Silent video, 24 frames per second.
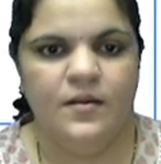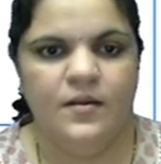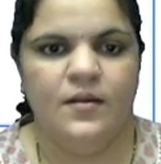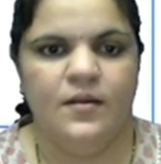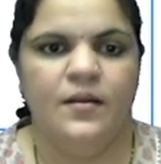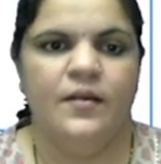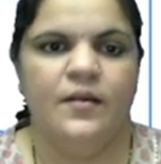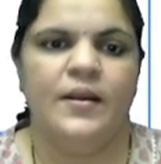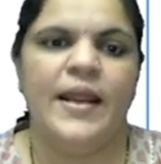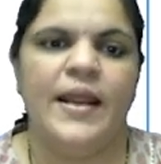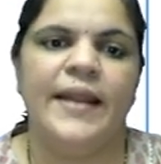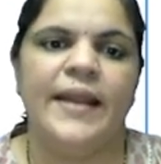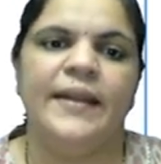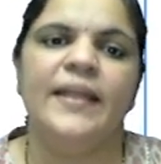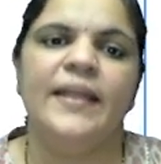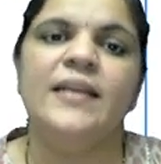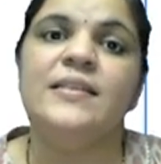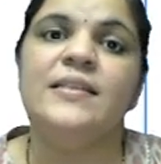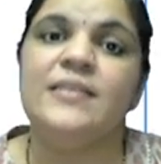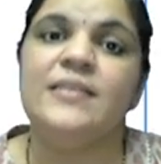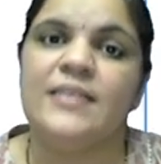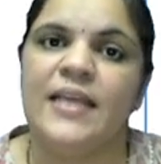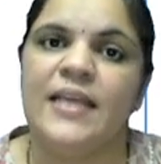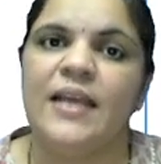writing
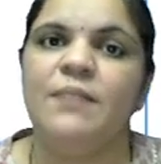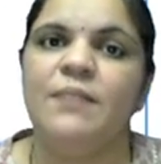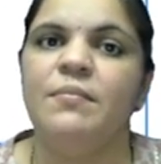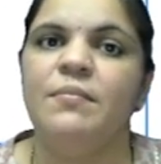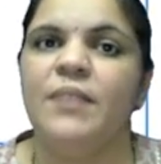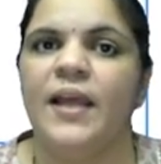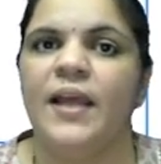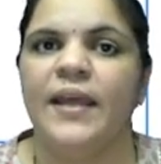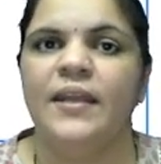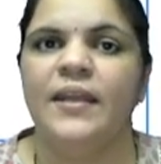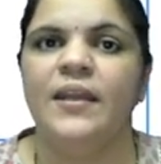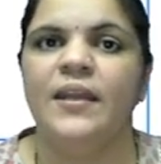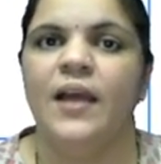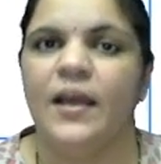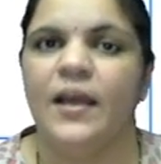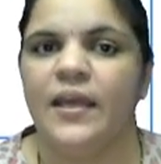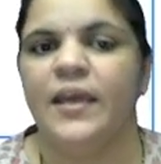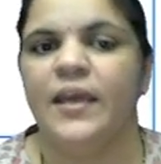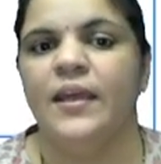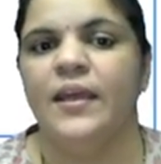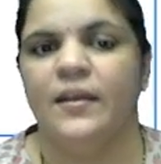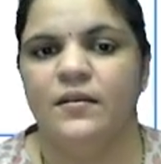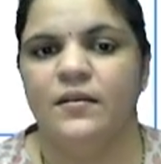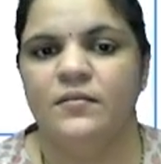same line
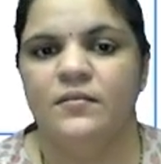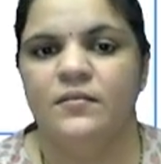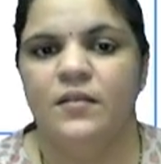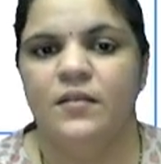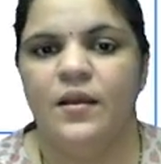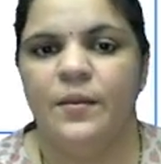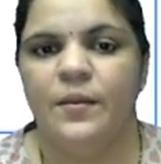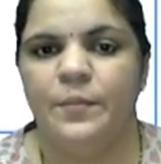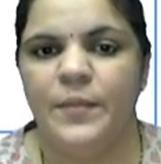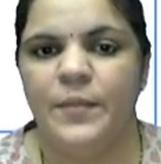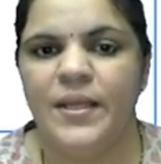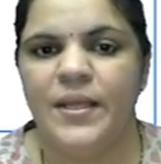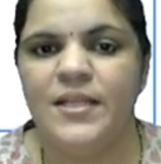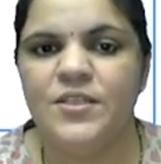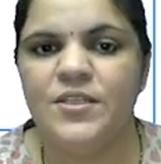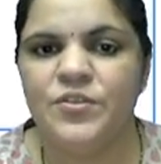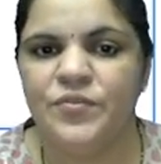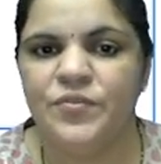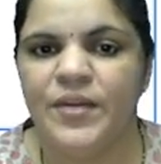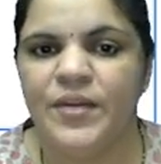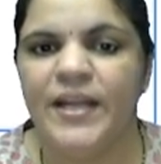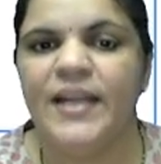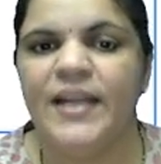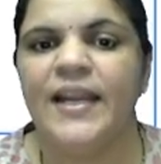again, means
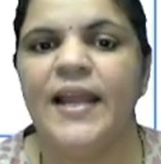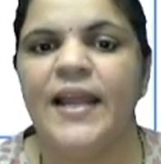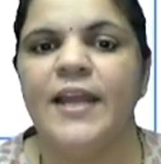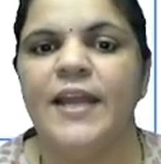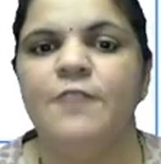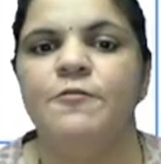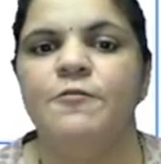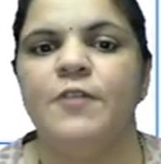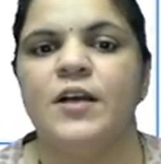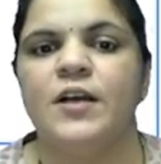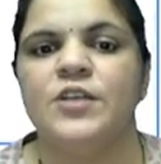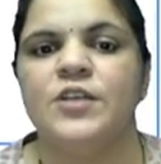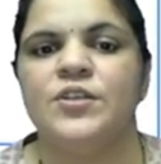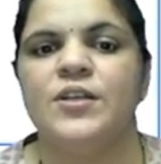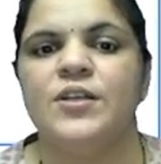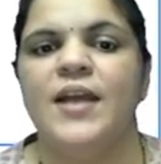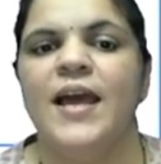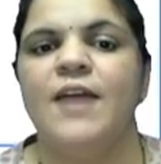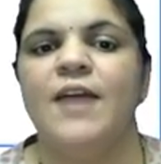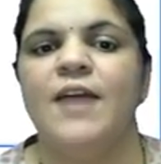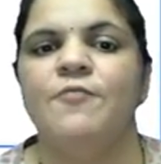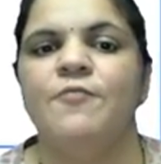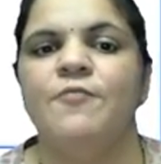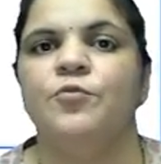read line function I
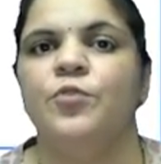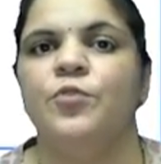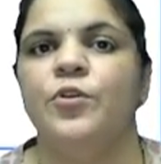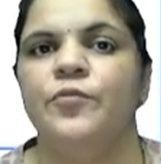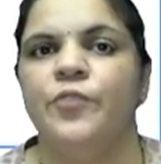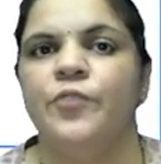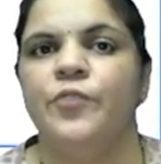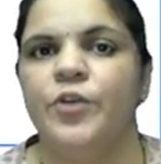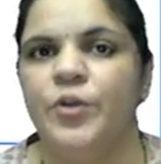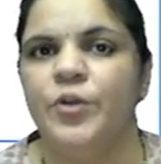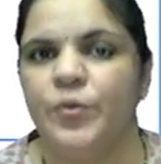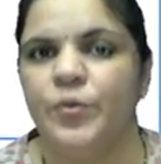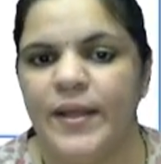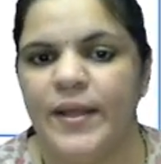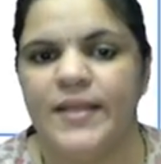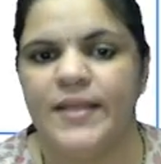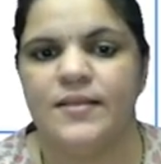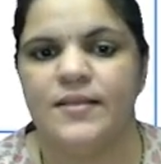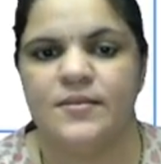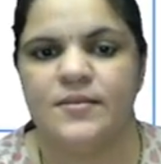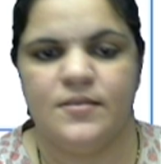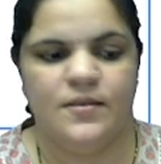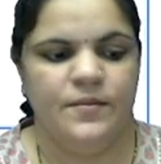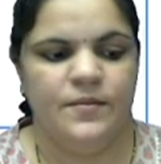have called for
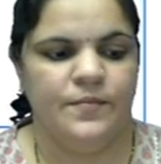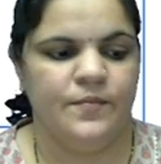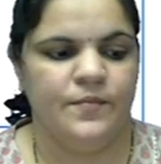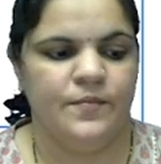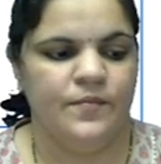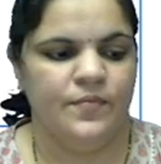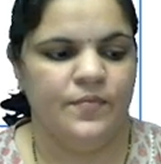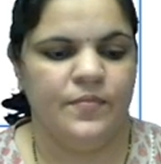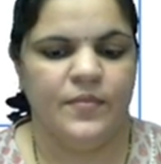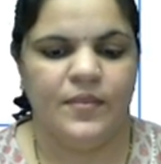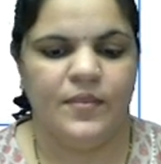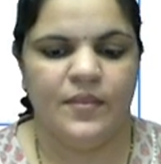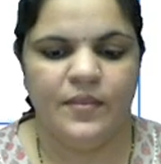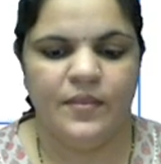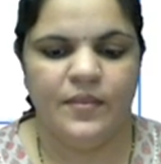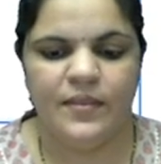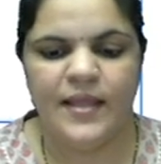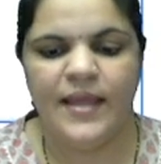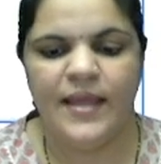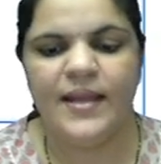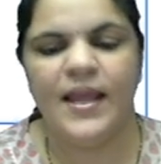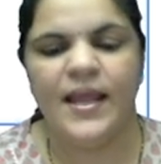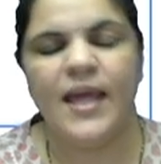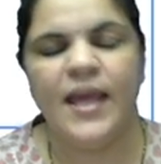twice.
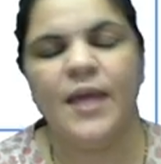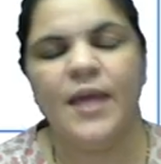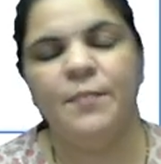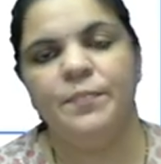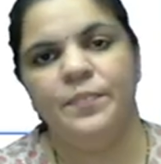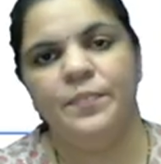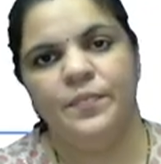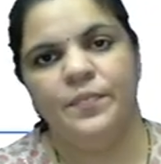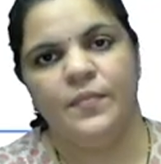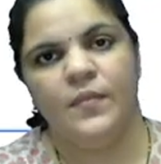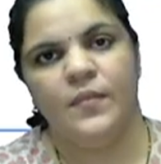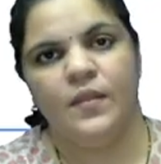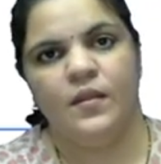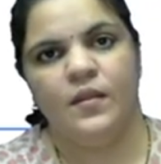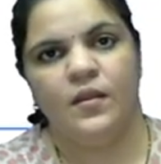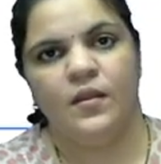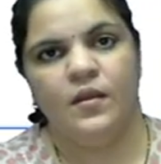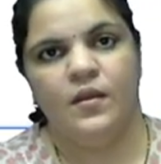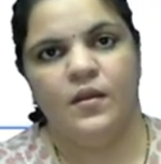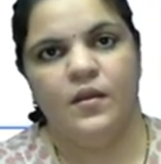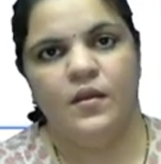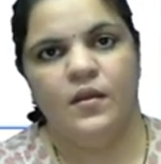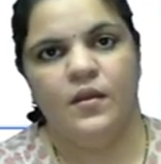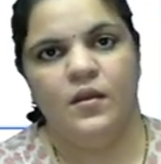Then I am
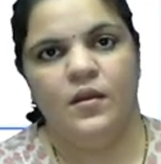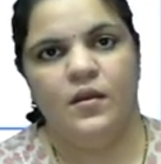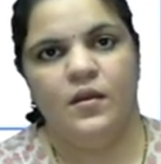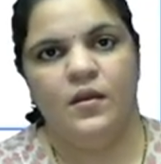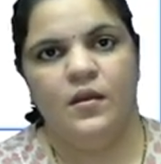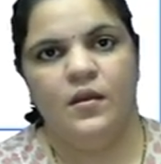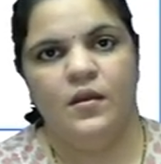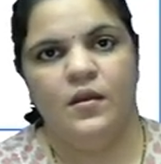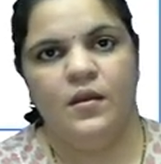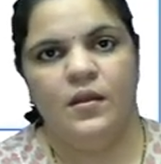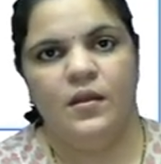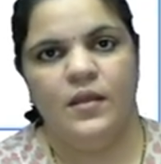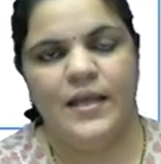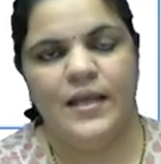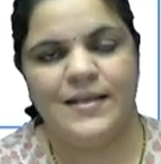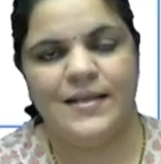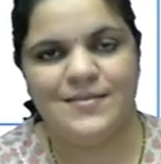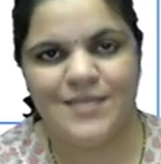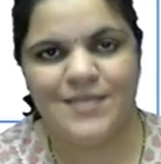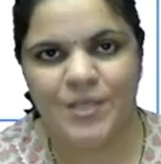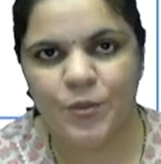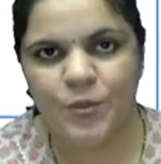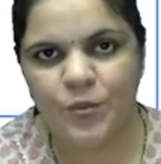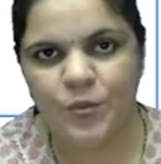
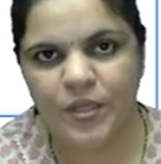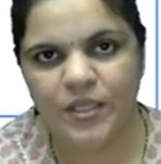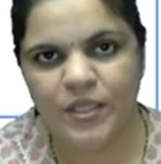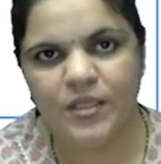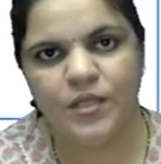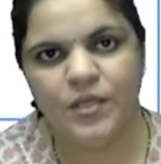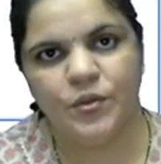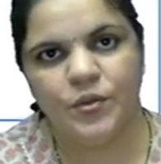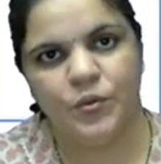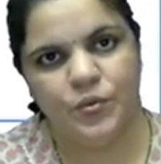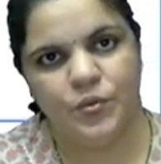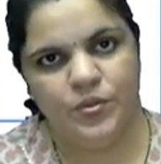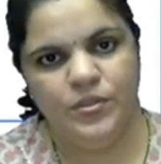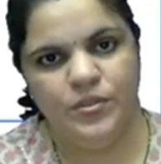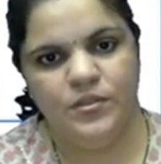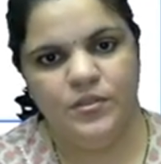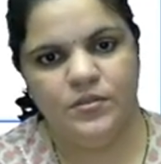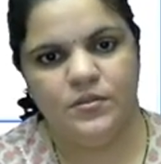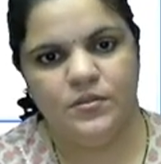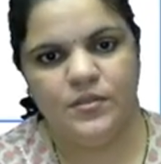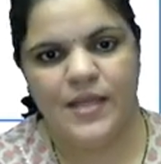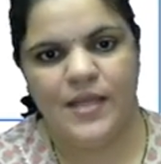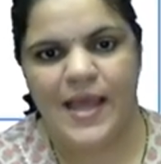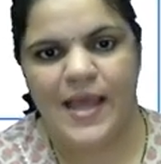executing the code
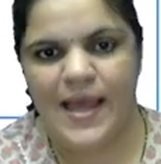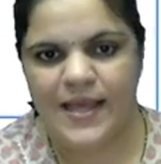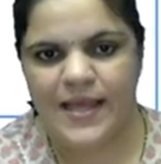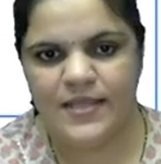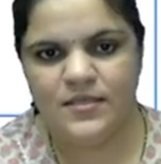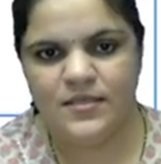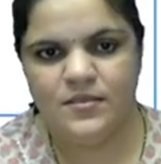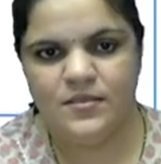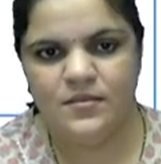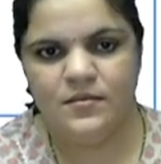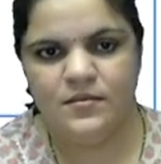as